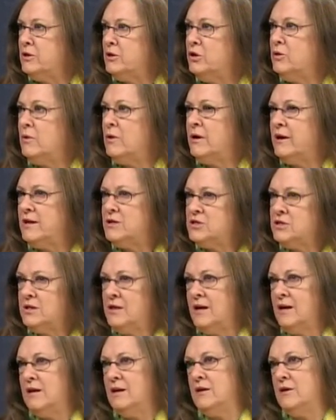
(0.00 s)
You are
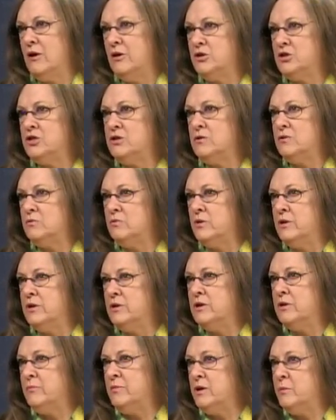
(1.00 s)
educating our children
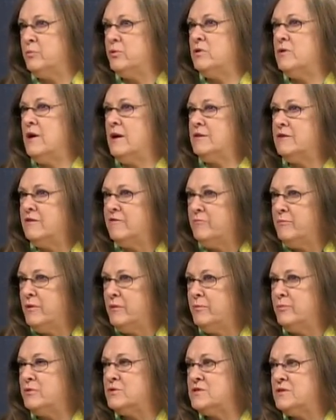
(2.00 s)
to be productive
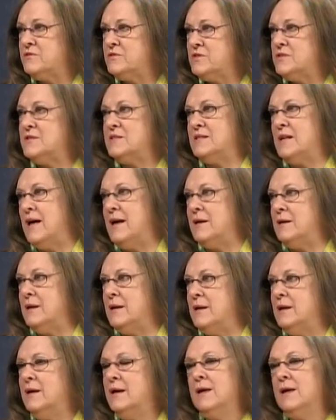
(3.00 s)
members of society,